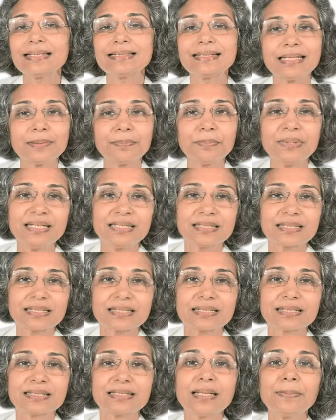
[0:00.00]
That
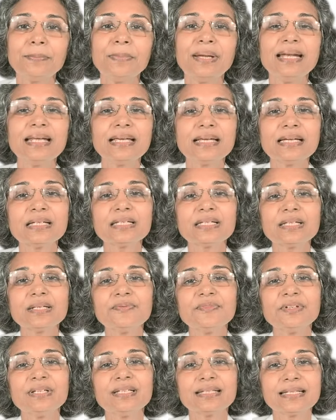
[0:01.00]
means the
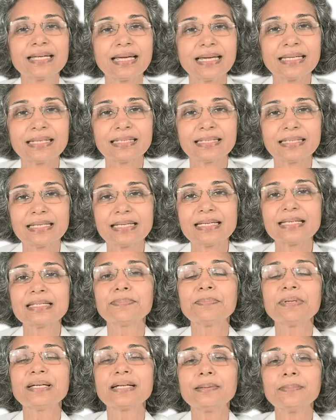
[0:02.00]
medication we take is
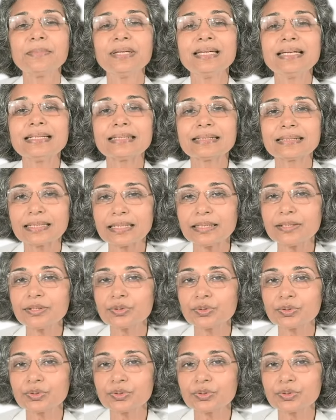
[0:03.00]
becoming a threat